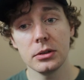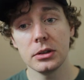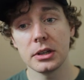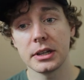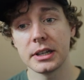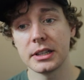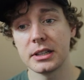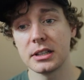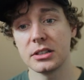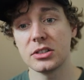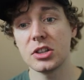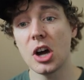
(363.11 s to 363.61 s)

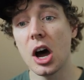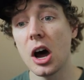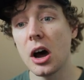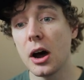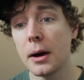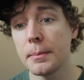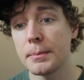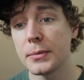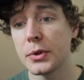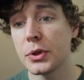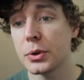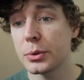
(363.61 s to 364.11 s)
look at the
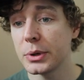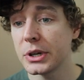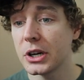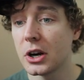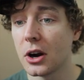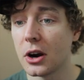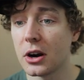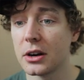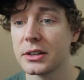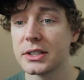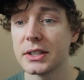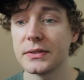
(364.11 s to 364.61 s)
top 3
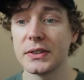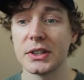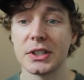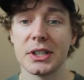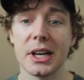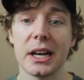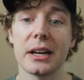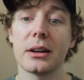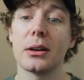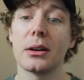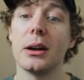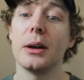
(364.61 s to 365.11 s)
cards of your
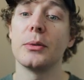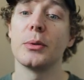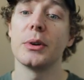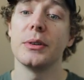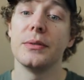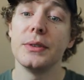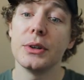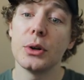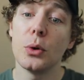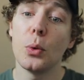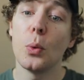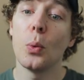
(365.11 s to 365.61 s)
deck and
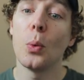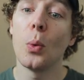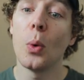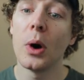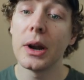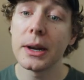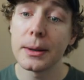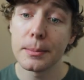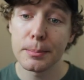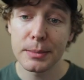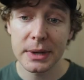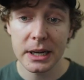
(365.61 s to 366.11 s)
reveal
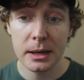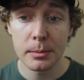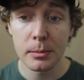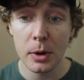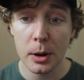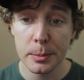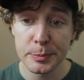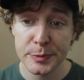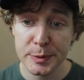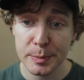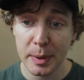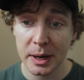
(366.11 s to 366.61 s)
1 Big
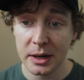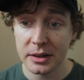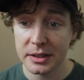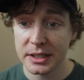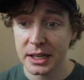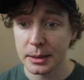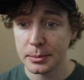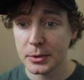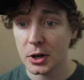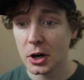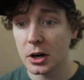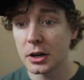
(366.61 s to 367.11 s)
Mom's Pirate
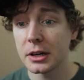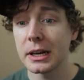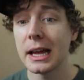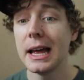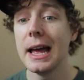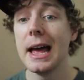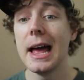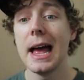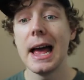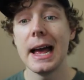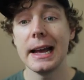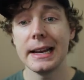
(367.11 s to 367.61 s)
type card
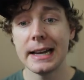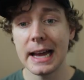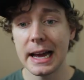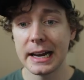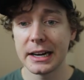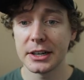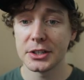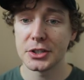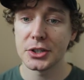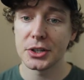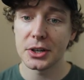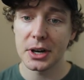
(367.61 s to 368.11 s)
and add
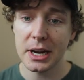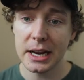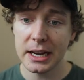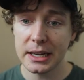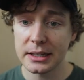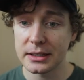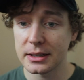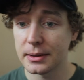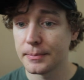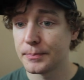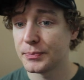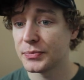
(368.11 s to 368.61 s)
it to your
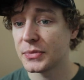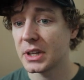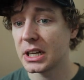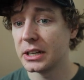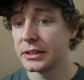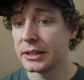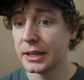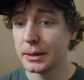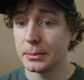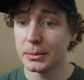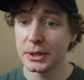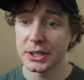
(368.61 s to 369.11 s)
hand.
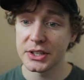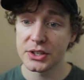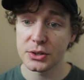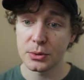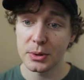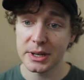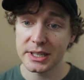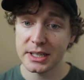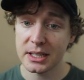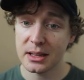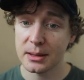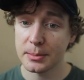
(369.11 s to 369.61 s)
Then place the
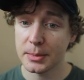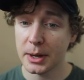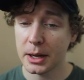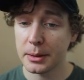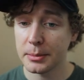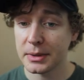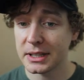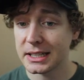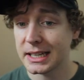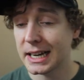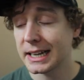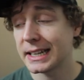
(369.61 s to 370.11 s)
rest at the bottom
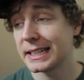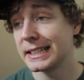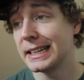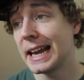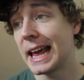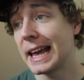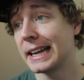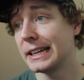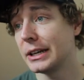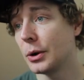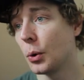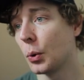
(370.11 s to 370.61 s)
of the deck in
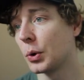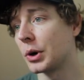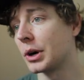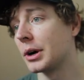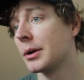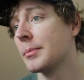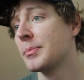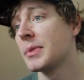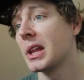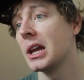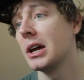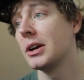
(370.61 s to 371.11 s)
any order.
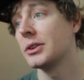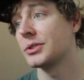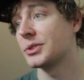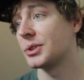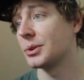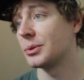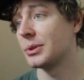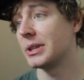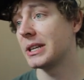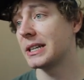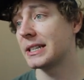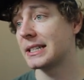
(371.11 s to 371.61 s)

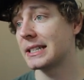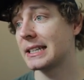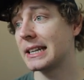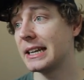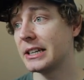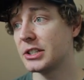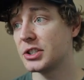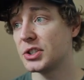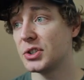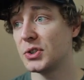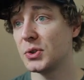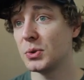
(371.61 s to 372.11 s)
So this
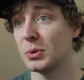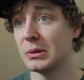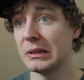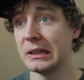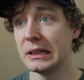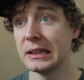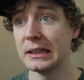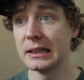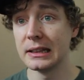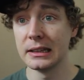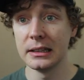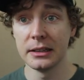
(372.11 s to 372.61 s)
gets you
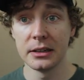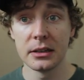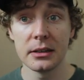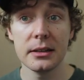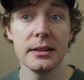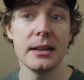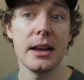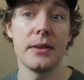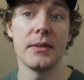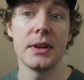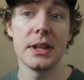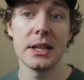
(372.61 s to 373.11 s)

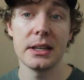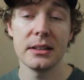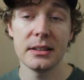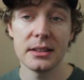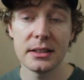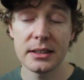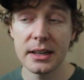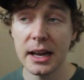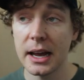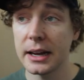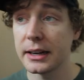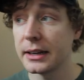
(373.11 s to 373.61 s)
literally everything in the
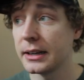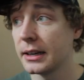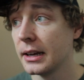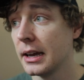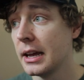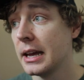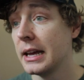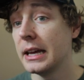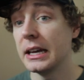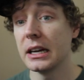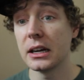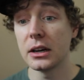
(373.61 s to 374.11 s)
deck,
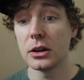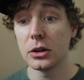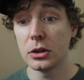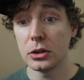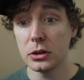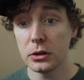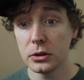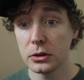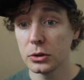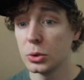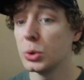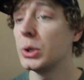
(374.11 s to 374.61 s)

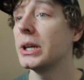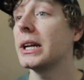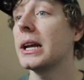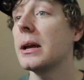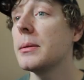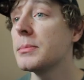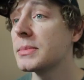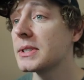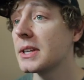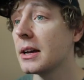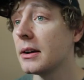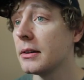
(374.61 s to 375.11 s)
including
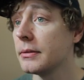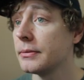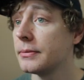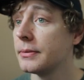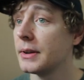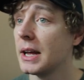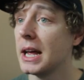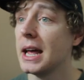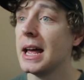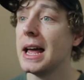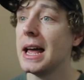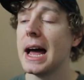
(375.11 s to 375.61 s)
himself,
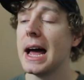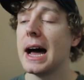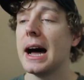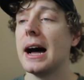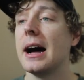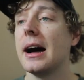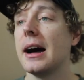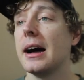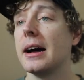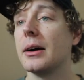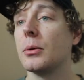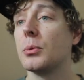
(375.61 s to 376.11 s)

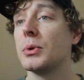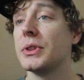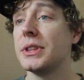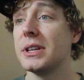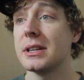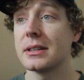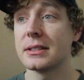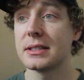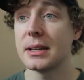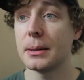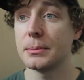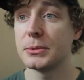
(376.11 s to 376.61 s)
with the
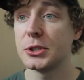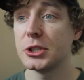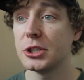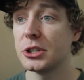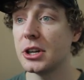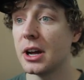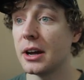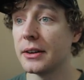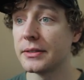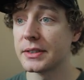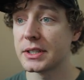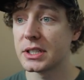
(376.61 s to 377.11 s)
exception
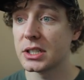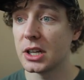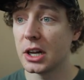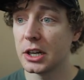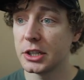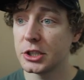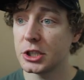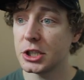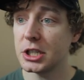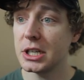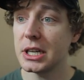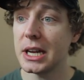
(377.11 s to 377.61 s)
of
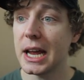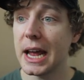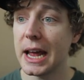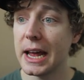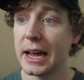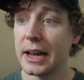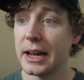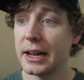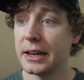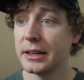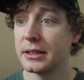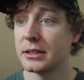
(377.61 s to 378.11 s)
Sanji
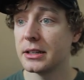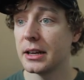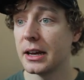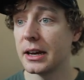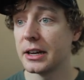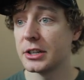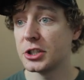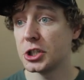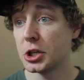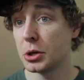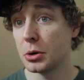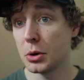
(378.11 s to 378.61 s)
and
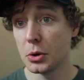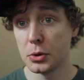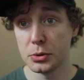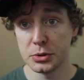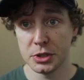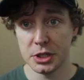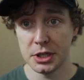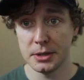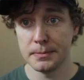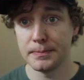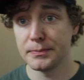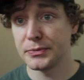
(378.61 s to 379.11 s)

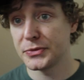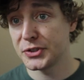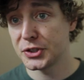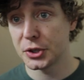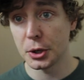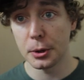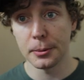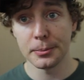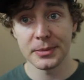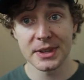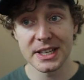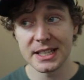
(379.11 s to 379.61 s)
Shirahoshi.
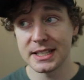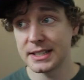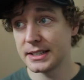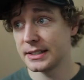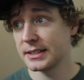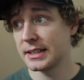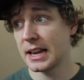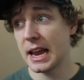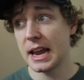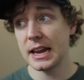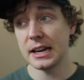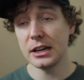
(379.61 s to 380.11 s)
So this
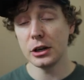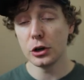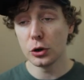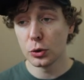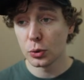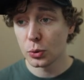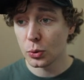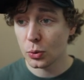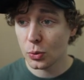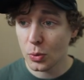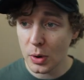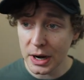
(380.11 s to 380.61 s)
is a
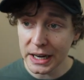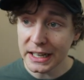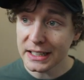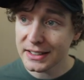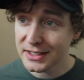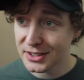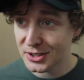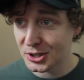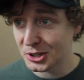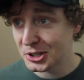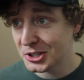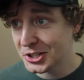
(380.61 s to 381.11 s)
great
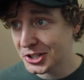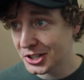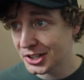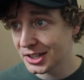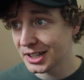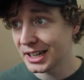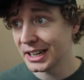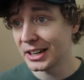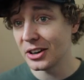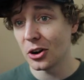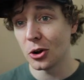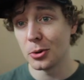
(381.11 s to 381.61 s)
searcher.
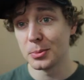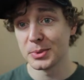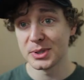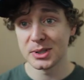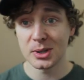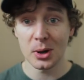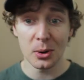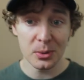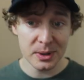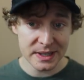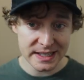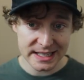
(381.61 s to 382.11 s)
It almost
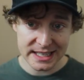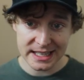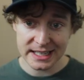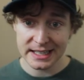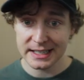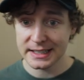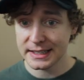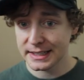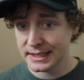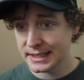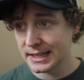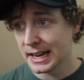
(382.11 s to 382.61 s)
always
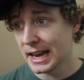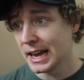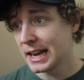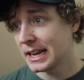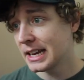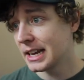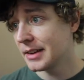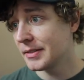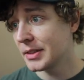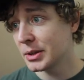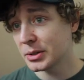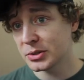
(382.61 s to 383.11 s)
hits.
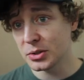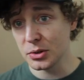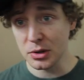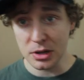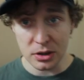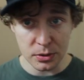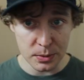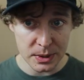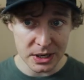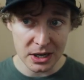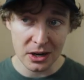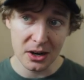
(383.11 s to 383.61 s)
Even though it's only
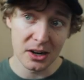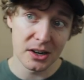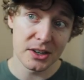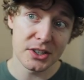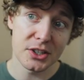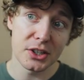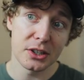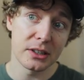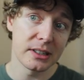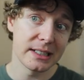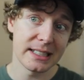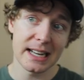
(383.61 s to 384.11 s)
3
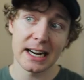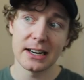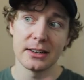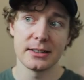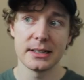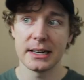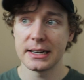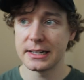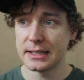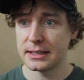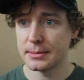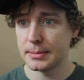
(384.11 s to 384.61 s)
cards, your entire
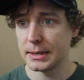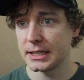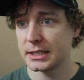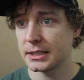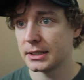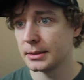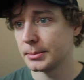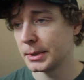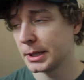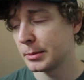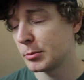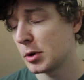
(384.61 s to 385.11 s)
deck is
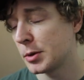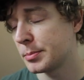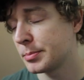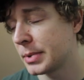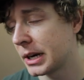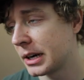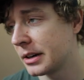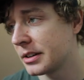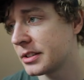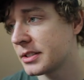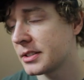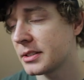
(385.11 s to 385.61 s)
basically Big Mom
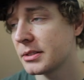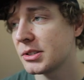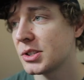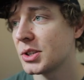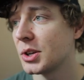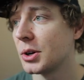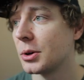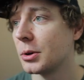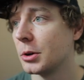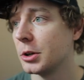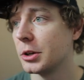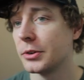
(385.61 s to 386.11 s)
Pirates.
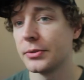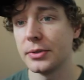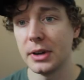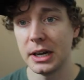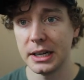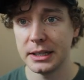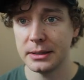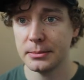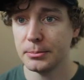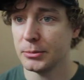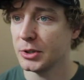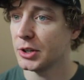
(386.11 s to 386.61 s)
So you're
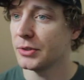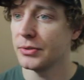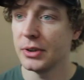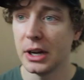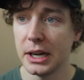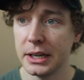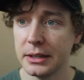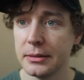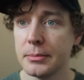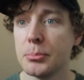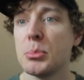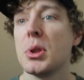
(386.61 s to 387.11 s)
fine. You're fine.